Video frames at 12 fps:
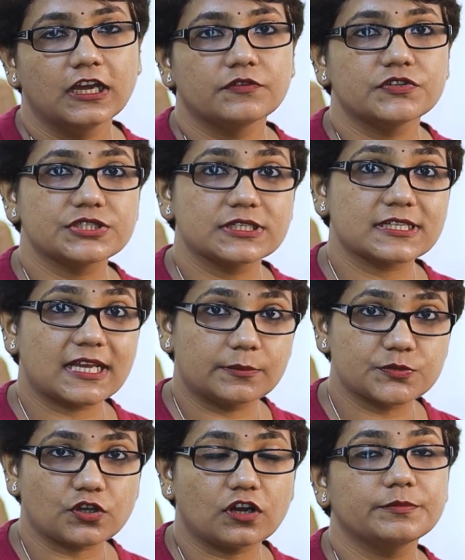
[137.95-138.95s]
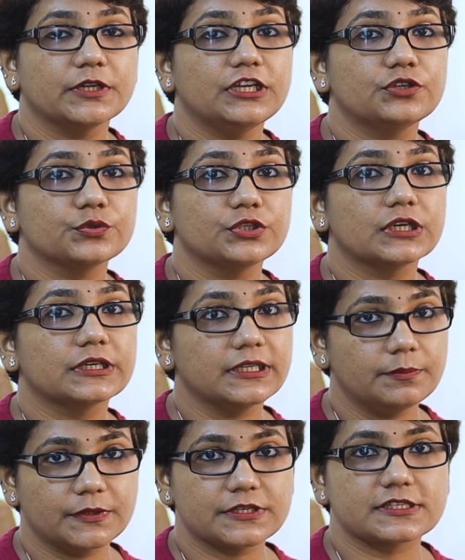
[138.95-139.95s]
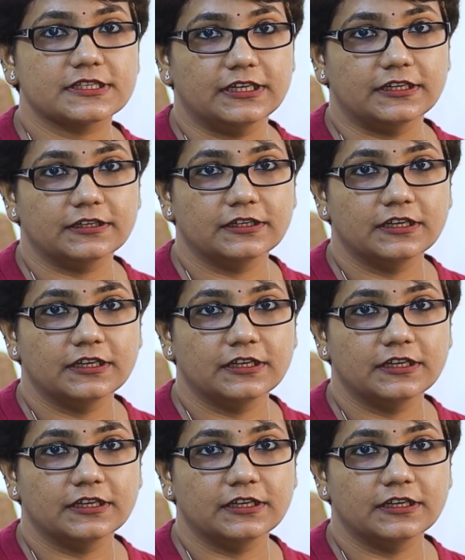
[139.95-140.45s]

which is absorbed into your deeper skin.